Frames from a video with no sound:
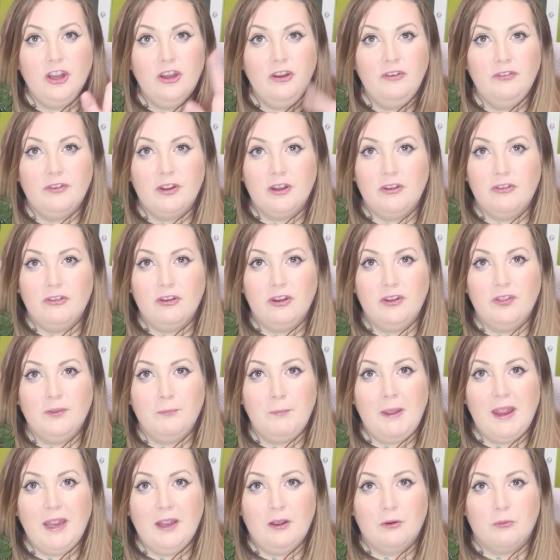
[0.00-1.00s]
over to
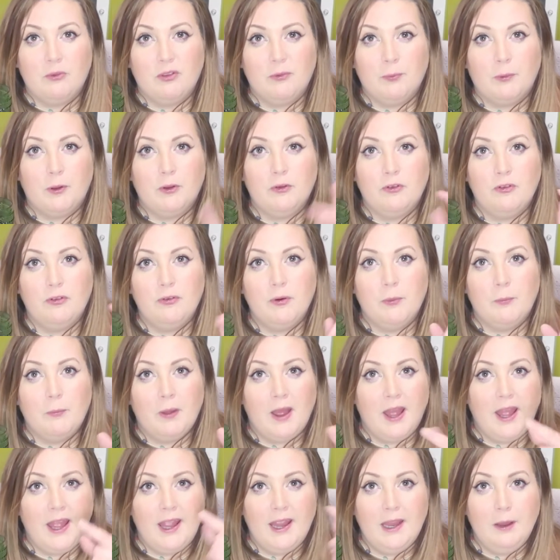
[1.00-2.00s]
the makeup sponge
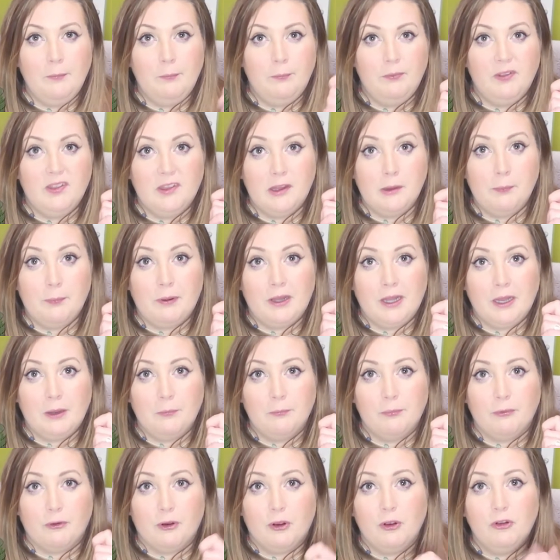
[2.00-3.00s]
from a
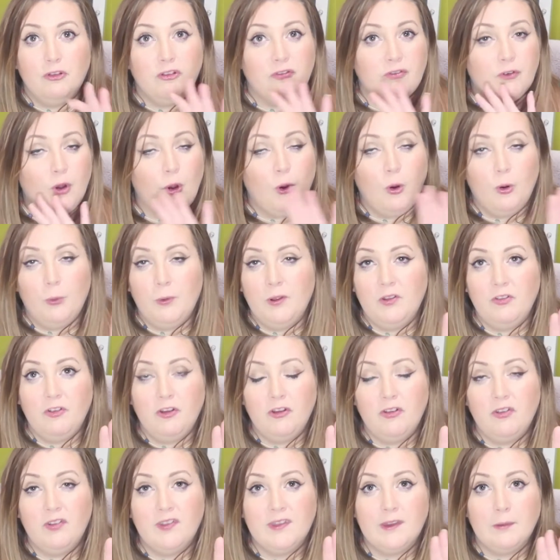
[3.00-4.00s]
stippling brush, always
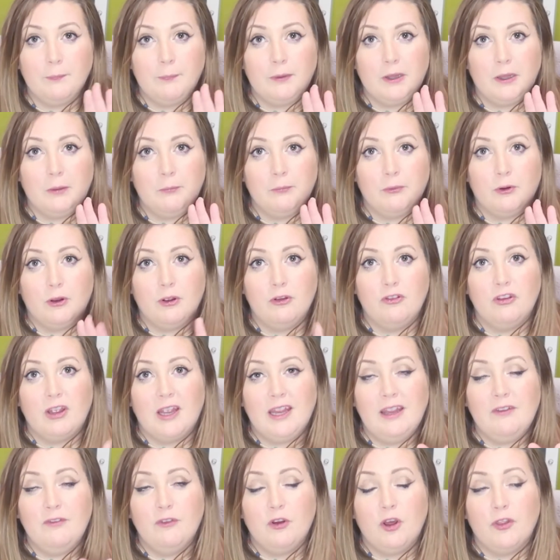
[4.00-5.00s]
use a stippling brush.
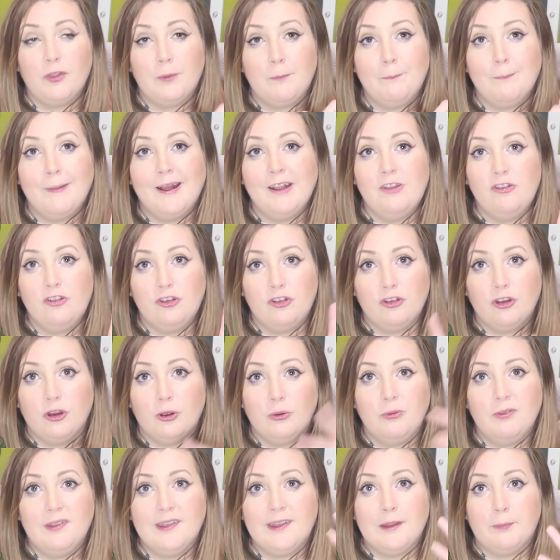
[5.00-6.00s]
I even got the
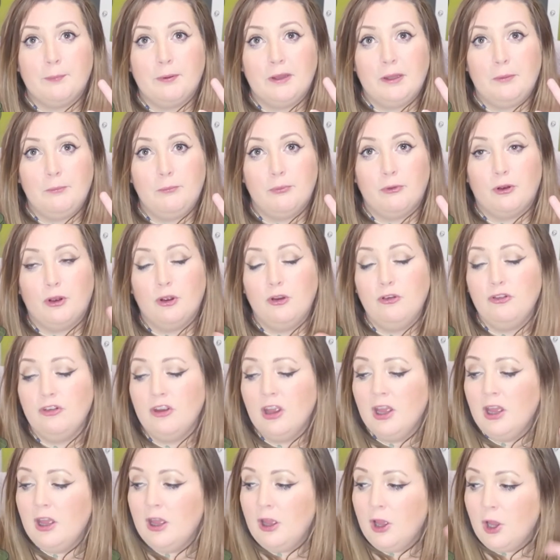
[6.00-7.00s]
Magitone stippling
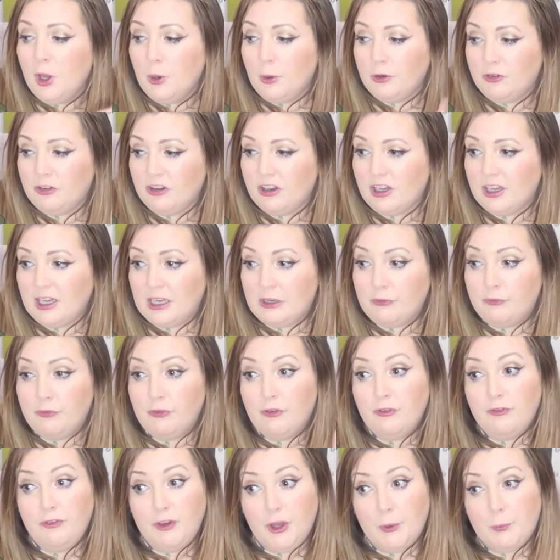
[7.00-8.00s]
brush, which I did a
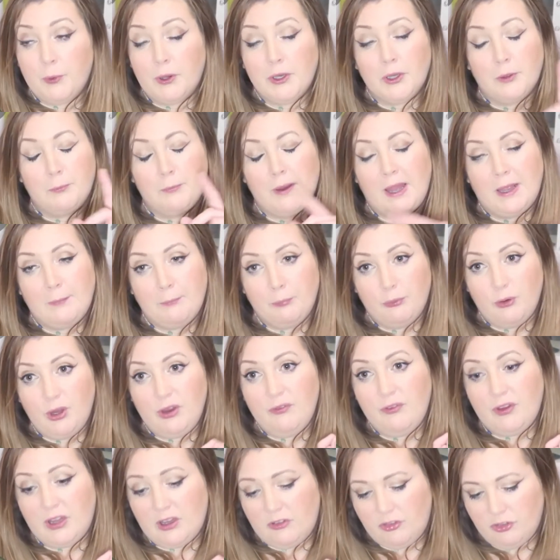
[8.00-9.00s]
review on on my
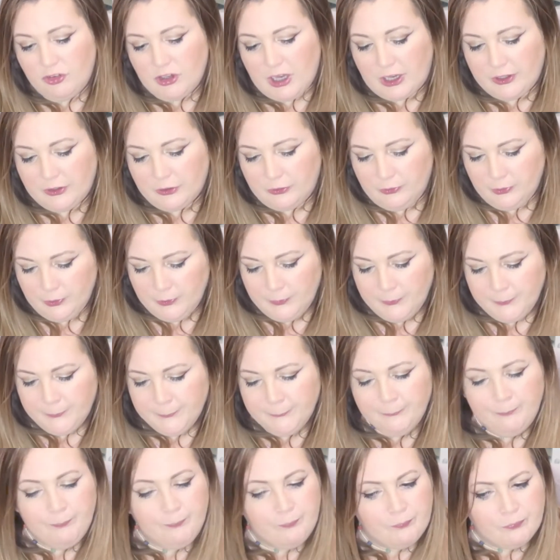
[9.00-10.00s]
previous channel.
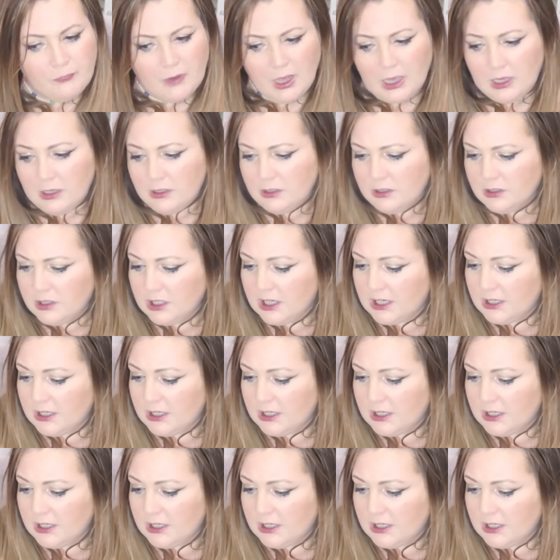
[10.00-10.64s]
And